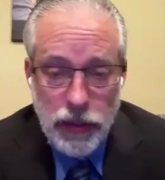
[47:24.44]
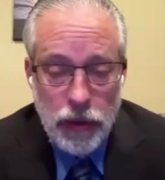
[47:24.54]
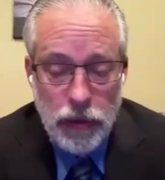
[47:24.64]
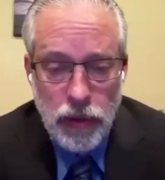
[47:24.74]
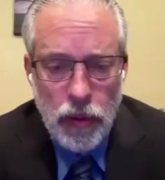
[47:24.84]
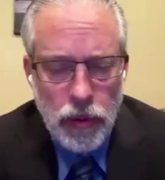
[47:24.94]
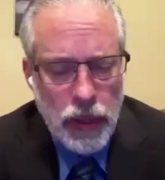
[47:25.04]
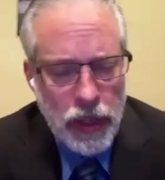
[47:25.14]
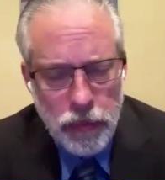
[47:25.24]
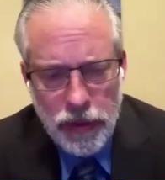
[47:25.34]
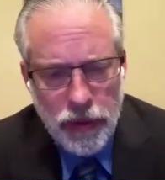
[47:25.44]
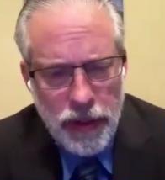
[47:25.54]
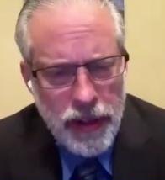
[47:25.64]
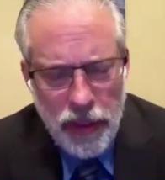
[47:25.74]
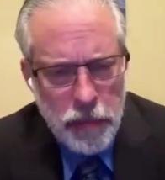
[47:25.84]
I don't know, was
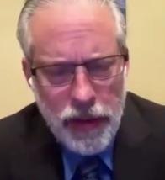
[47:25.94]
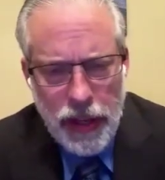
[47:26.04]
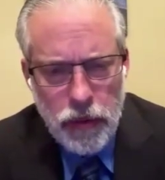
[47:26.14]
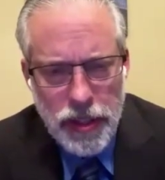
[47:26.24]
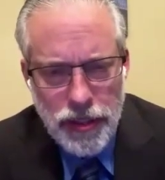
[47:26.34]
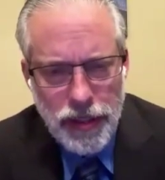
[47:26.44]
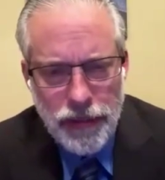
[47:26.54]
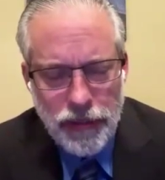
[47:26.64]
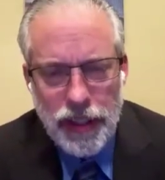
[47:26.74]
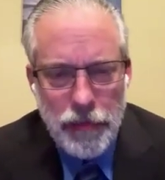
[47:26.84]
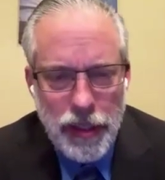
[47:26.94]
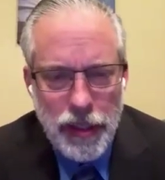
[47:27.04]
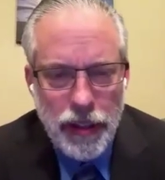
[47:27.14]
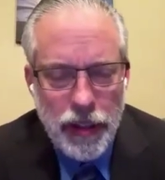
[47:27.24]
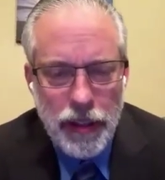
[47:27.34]
there another part of that question? Forgive
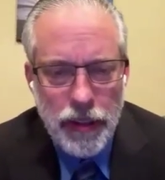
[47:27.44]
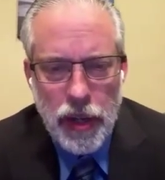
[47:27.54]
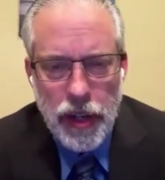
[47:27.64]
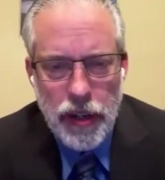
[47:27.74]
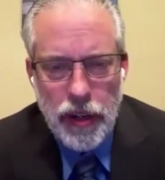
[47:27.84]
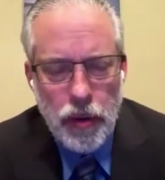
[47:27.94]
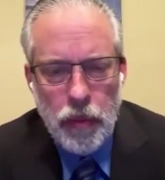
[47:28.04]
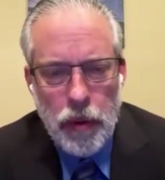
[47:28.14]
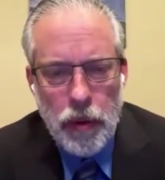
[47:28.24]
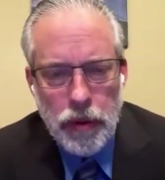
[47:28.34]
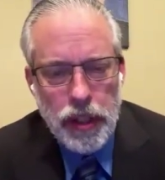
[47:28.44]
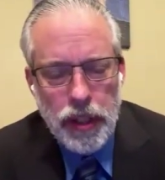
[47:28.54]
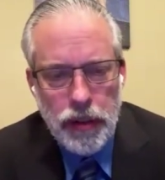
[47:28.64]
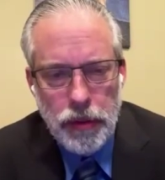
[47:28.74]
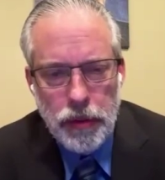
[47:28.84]
me. You wanted to know what we were
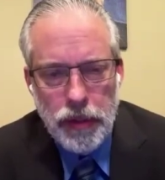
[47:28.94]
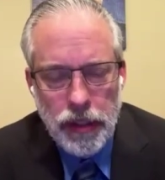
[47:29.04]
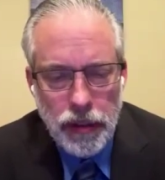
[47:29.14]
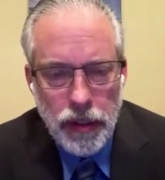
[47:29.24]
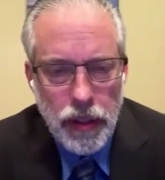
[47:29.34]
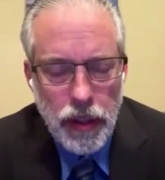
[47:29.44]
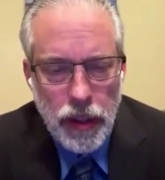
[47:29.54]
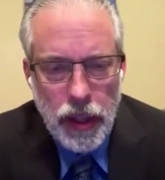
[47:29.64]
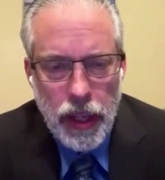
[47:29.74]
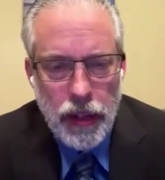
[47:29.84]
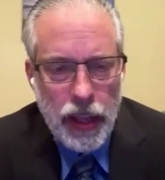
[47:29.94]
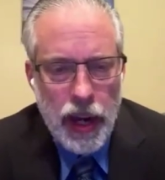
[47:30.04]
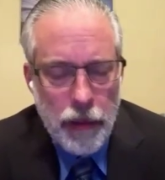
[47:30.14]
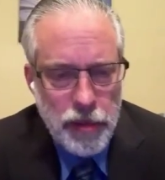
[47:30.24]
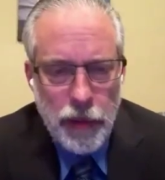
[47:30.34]
going to do and
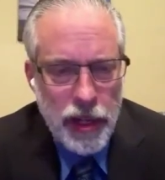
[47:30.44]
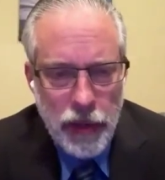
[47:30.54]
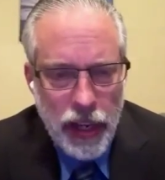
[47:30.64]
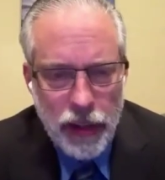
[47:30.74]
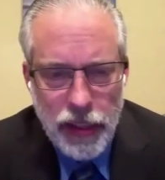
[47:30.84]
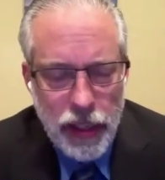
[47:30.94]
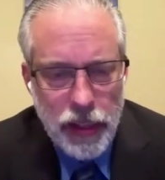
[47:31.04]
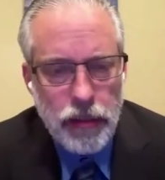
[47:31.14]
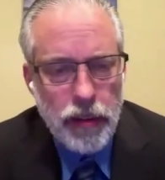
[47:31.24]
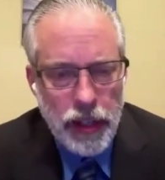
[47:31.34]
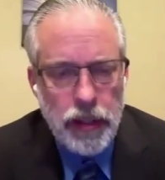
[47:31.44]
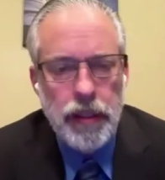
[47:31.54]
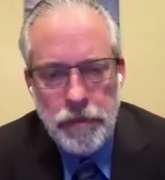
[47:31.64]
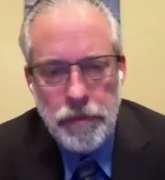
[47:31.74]
how much money we allocated, correct?